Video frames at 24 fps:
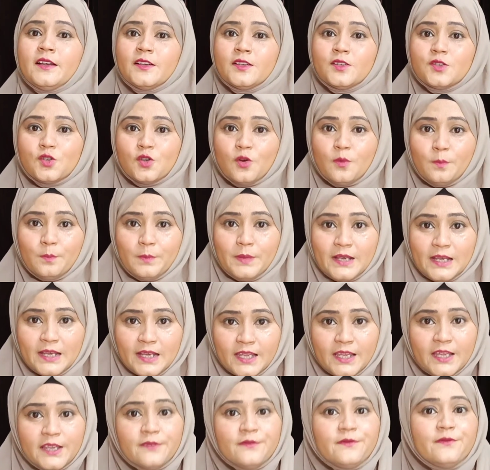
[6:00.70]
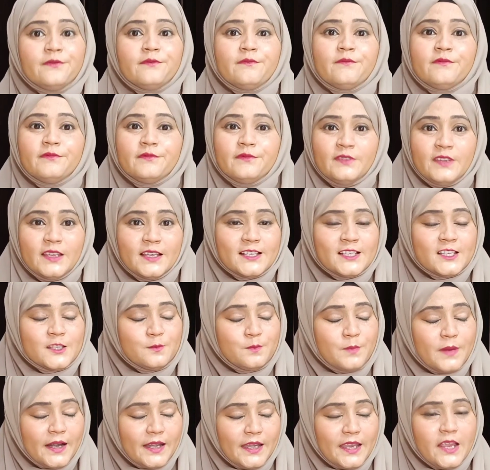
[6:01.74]
So believe this
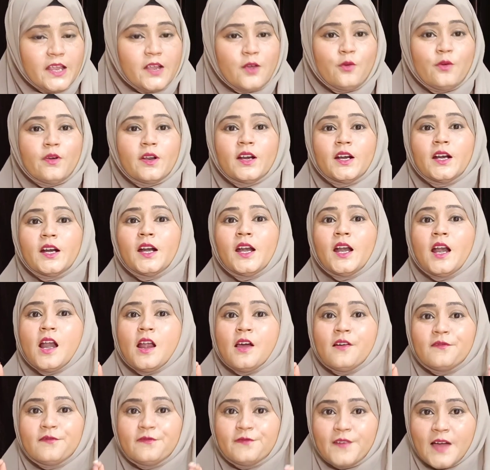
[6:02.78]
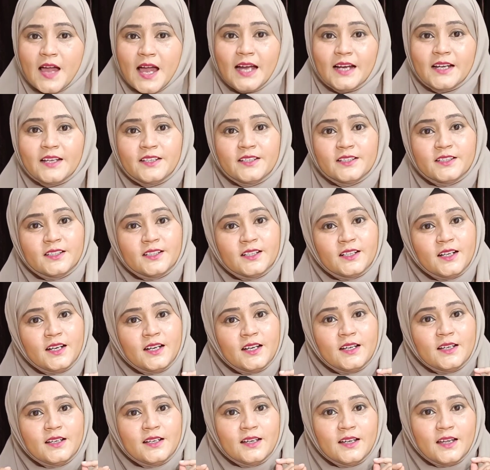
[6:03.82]
particular factor
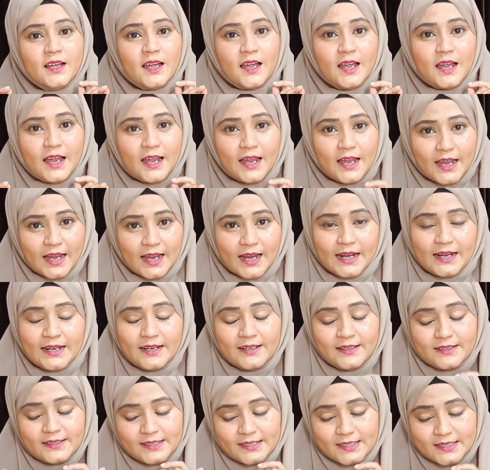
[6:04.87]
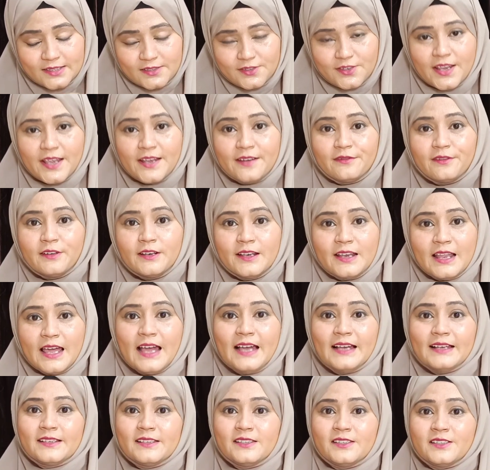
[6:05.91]
and stay
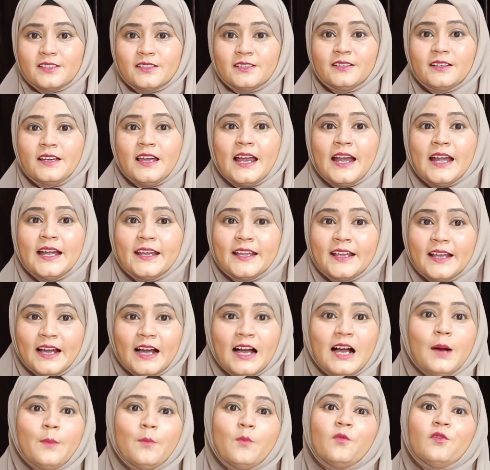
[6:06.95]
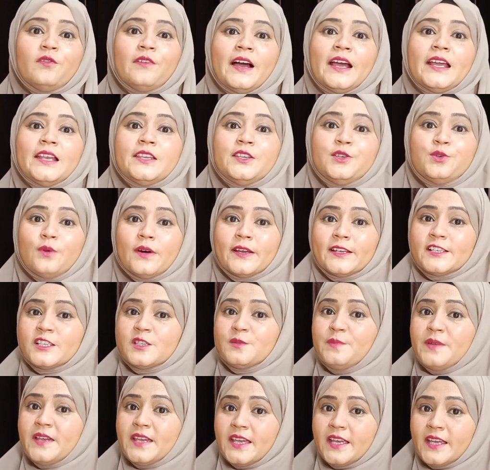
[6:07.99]
relaxed and calm while you are
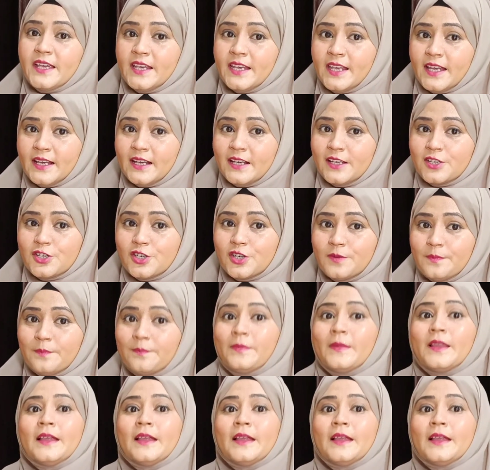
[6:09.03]
speaking in English.